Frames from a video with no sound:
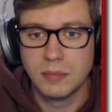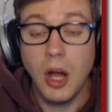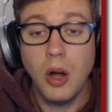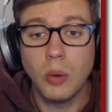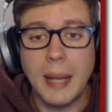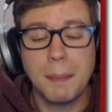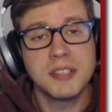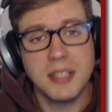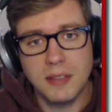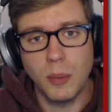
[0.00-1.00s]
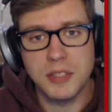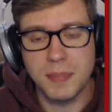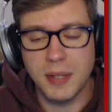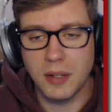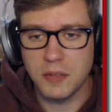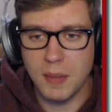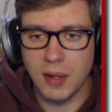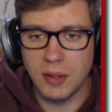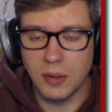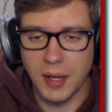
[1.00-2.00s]
Oh, Lapras doesn't always appear as
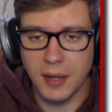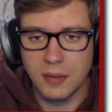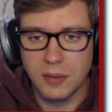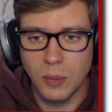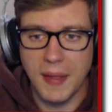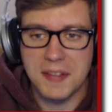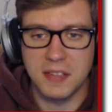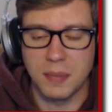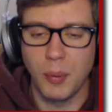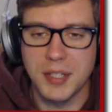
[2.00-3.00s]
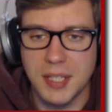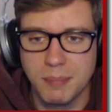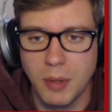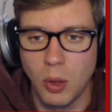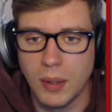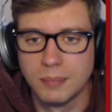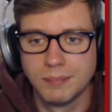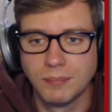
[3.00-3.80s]
female. Okay. Well, that's disappointing. Oh, well.